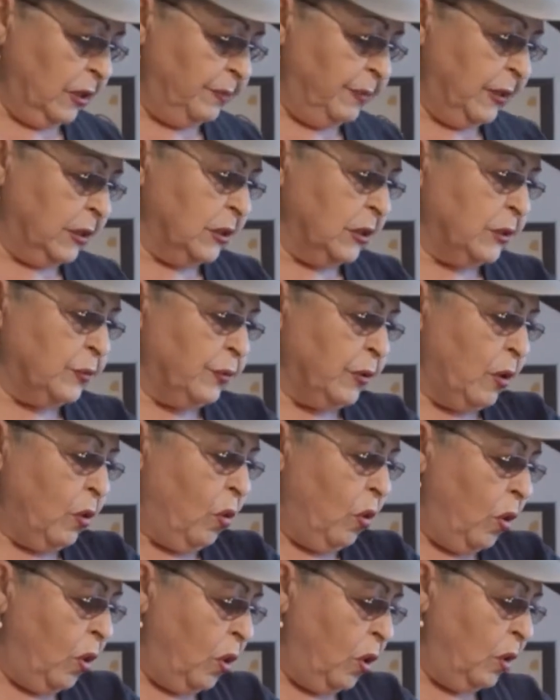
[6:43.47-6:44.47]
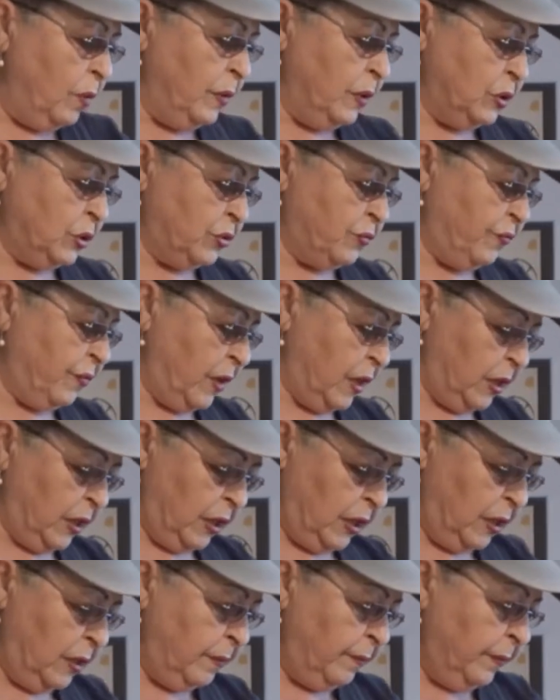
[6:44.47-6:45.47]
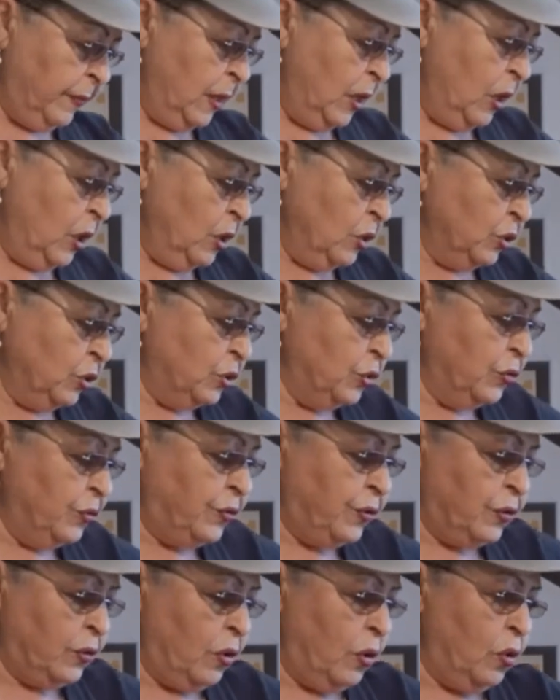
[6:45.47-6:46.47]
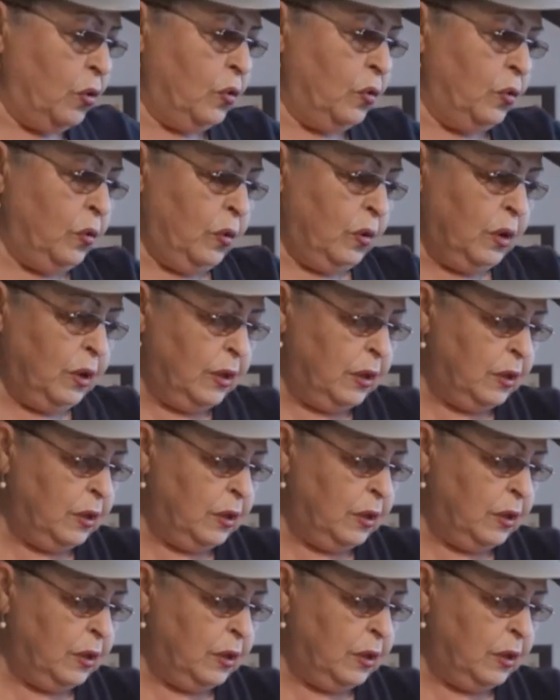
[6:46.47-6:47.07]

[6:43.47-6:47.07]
because we're almost ready to throw